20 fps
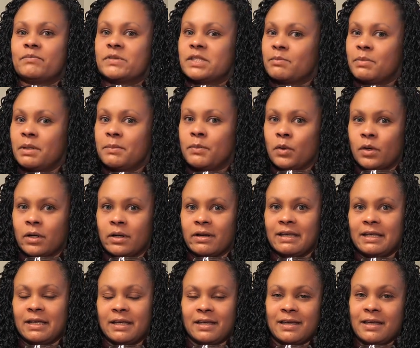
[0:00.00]
some people are
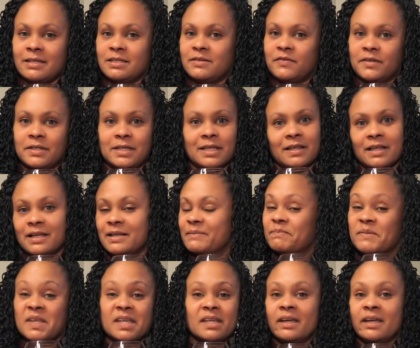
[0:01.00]
getting a hint of vanilla.